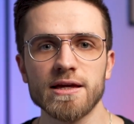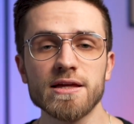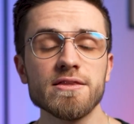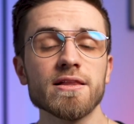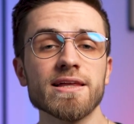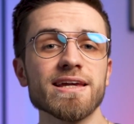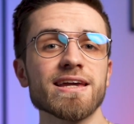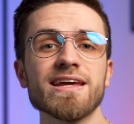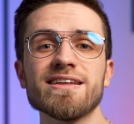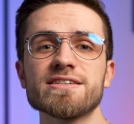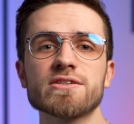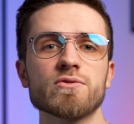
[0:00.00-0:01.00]
Hit the link
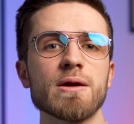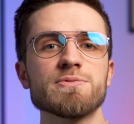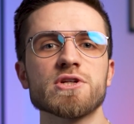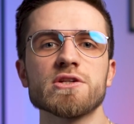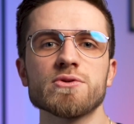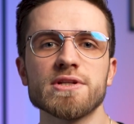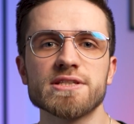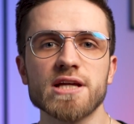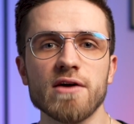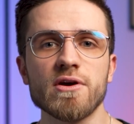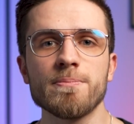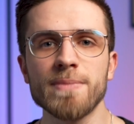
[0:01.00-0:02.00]
in the description to
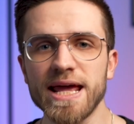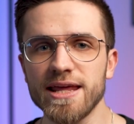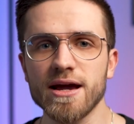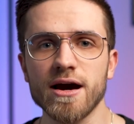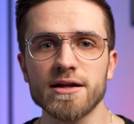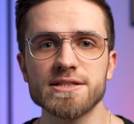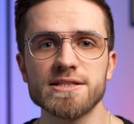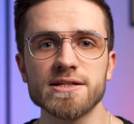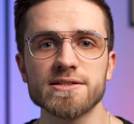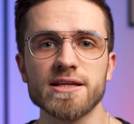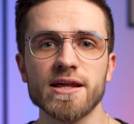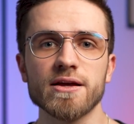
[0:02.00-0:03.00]
discover many hot
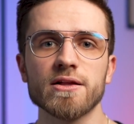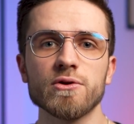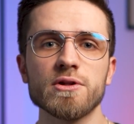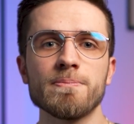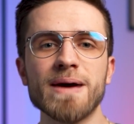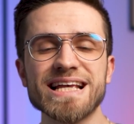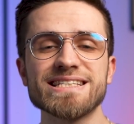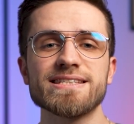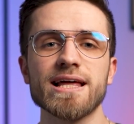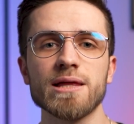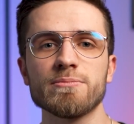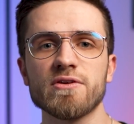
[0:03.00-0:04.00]
deals that include
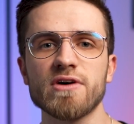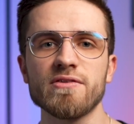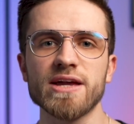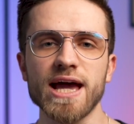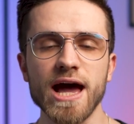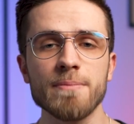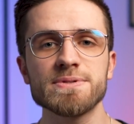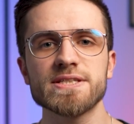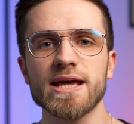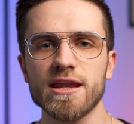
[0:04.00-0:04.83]
best-selling Movavi apps